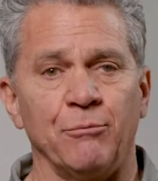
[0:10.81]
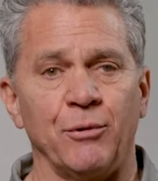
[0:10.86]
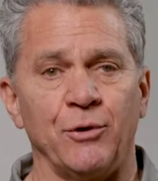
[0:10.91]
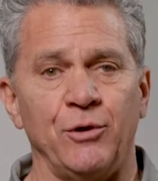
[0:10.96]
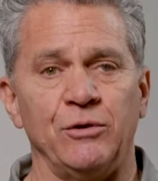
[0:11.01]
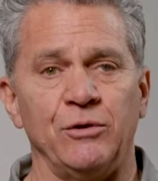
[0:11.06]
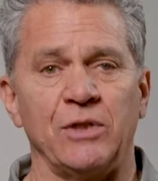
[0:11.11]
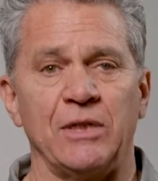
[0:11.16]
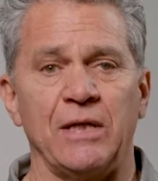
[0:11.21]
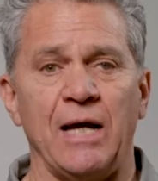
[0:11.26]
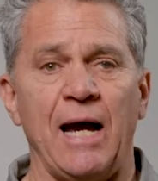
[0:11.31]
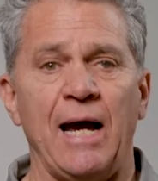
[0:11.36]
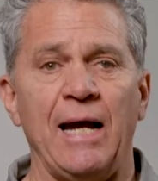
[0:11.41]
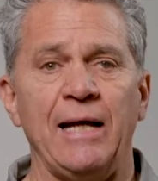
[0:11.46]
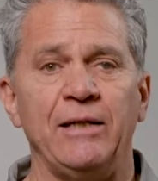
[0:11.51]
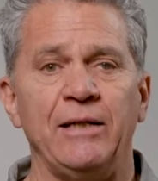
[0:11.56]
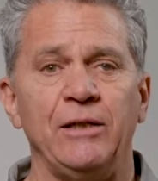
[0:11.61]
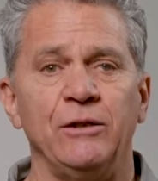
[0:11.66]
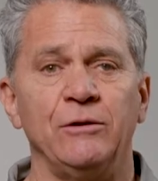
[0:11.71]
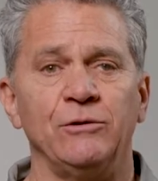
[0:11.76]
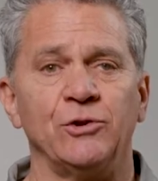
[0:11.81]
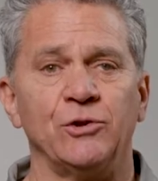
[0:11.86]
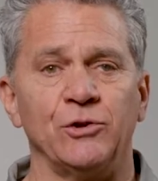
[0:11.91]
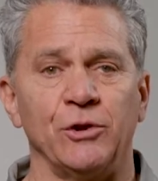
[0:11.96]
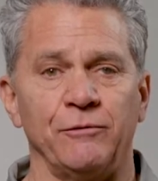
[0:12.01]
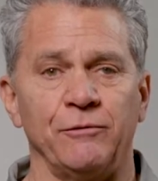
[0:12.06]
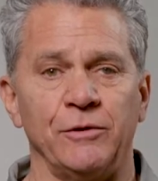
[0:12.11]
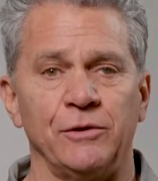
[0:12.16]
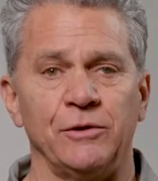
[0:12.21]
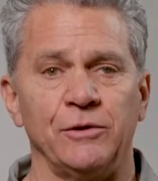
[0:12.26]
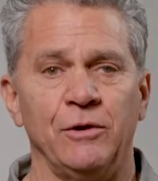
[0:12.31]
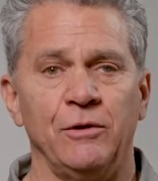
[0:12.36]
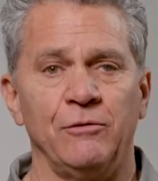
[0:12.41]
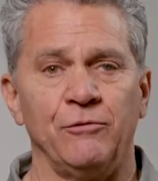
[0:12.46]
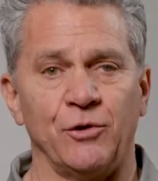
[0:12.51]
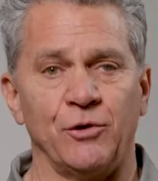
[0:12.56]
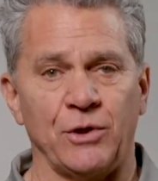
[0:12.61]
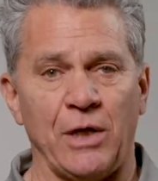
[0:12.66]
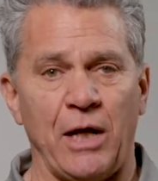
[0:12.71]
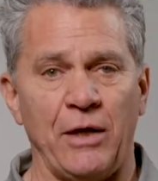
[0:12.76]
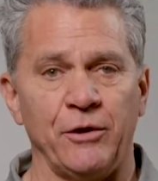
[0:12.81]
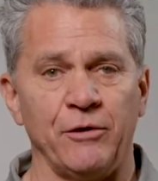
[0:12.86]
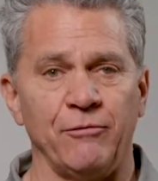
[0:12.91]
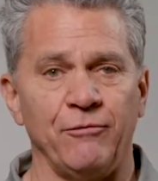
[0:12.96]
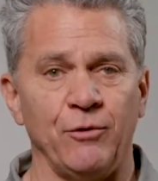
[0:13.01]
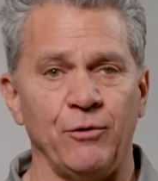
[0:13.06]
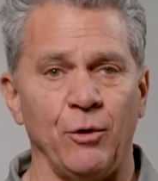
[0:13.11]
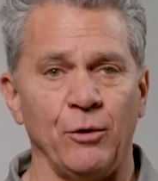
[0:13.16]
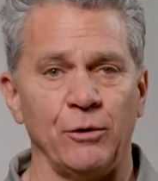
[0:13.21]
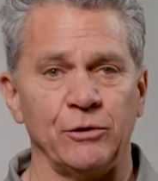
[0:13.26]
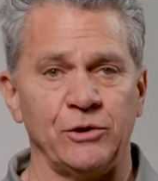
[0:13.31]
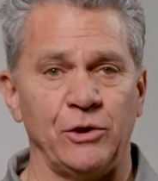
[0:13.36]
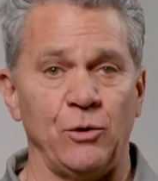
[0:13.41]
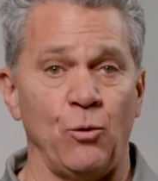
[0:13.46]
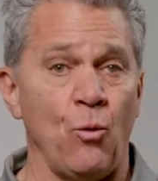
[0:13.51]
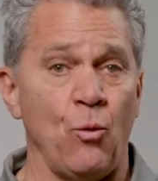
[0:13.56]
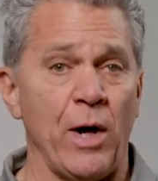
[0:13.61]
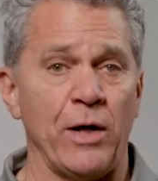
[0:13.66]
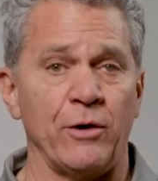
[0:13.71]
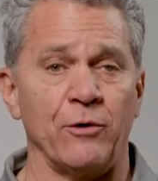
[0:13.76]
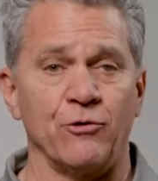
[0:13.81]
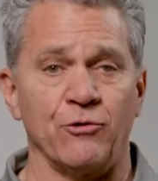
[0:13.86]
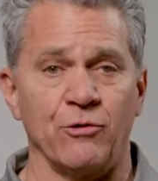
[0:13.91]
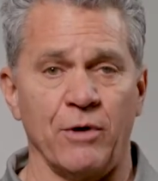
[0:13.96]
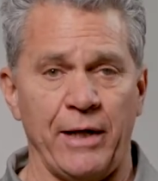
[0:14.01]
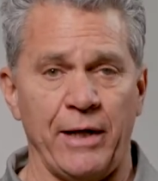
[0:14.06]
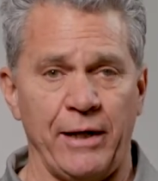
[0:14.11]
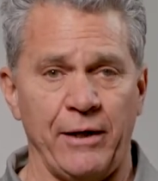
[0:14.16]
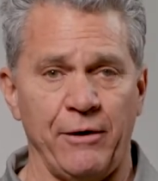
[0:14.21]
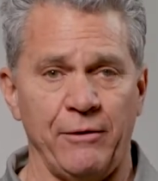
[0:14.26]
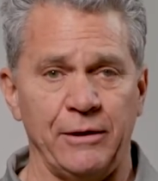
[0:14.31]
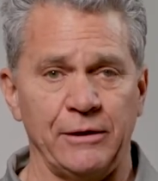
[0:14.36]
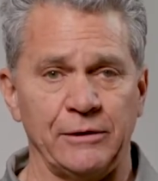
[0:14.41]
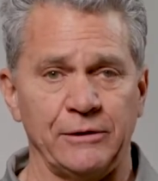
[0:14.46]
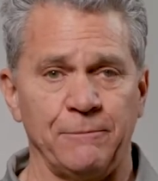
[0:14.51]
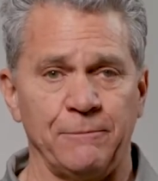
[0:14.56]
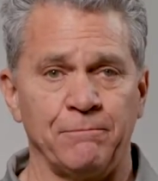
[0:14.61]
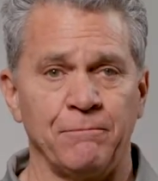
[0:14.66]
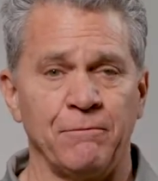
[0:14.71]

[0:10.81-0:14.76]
produce an ideal surface for tiling your floors in wet or dry areas.